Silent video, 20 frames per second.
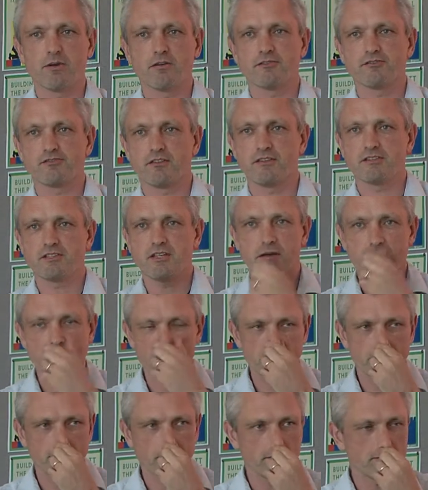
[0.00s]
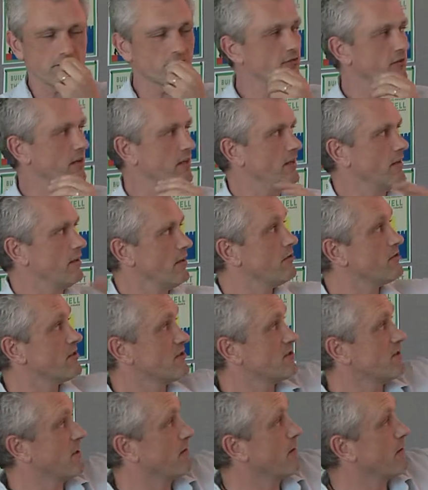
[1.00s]
Laboratory. And the GeoHealth Laboratory
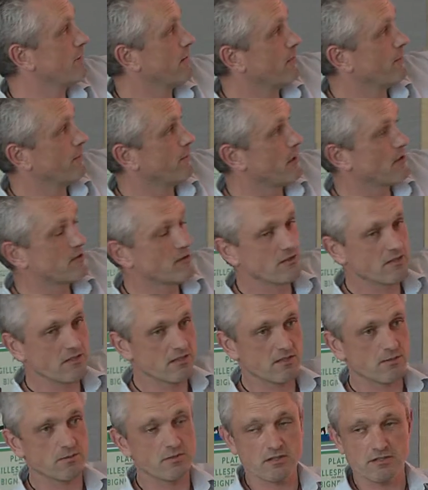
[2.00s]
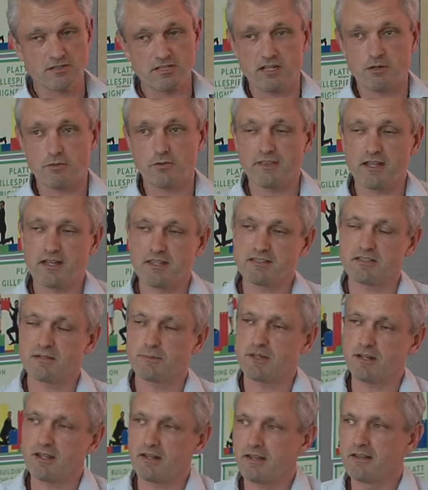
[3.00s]
uses geographic information systems, I'll tell you what that is in a
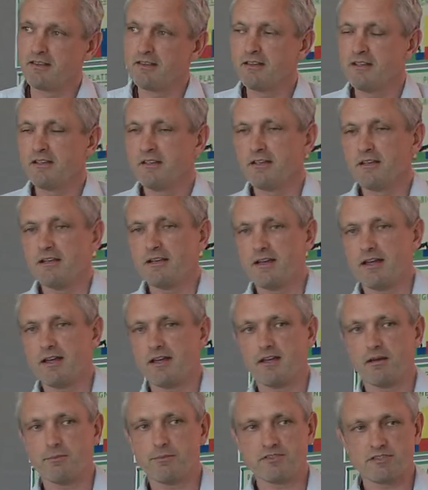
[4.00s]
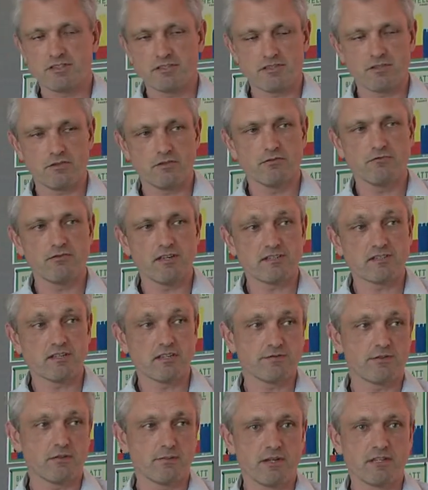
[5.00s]
minute, to do
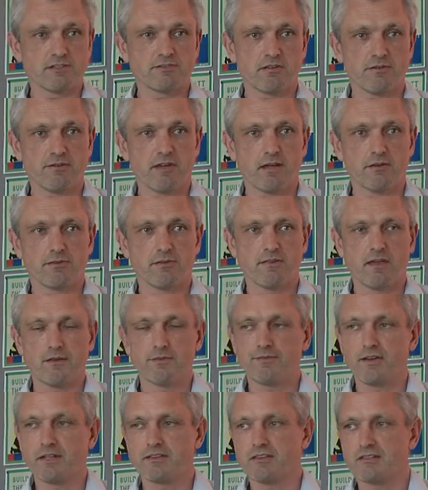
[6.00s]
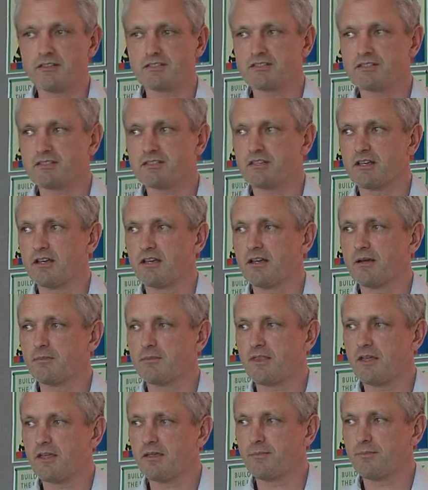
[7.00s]
research for the Ministry of Health. And they fund us.
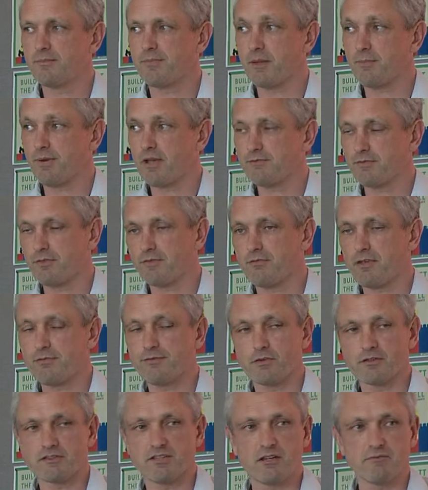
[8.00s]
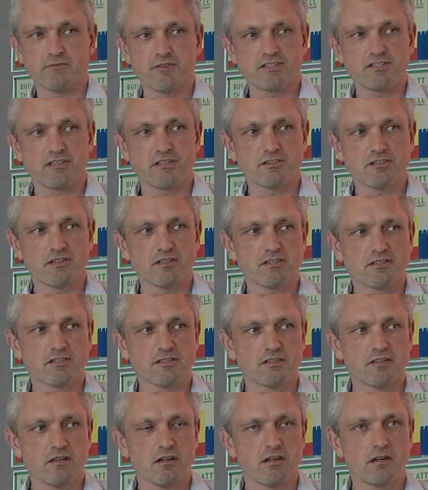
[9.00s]
They pay for 3 full-time
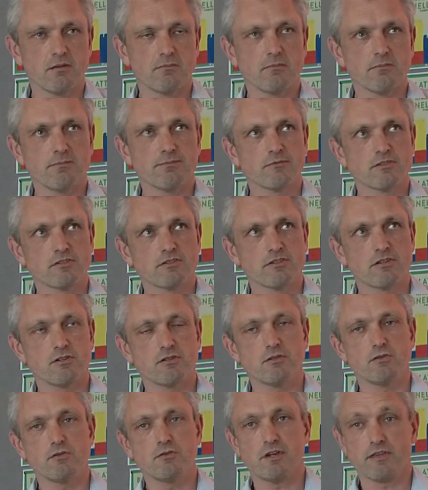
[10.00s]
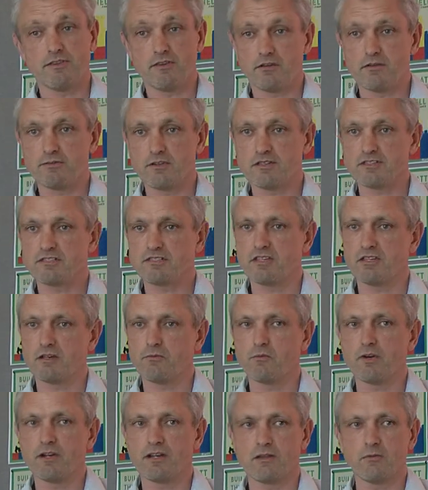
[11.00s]
researchers, 2 at the university
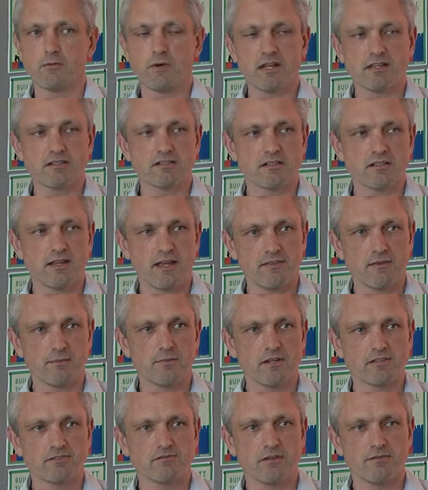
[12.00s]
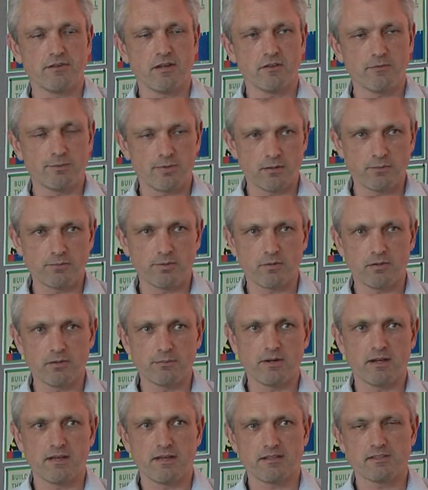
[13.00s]
and 1 in Wellington at the Ministry of Health, but
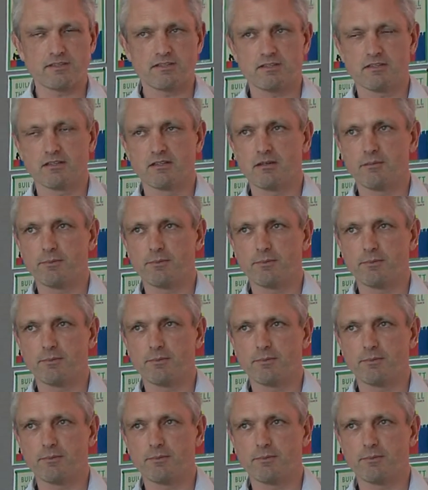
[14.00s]
employed by us,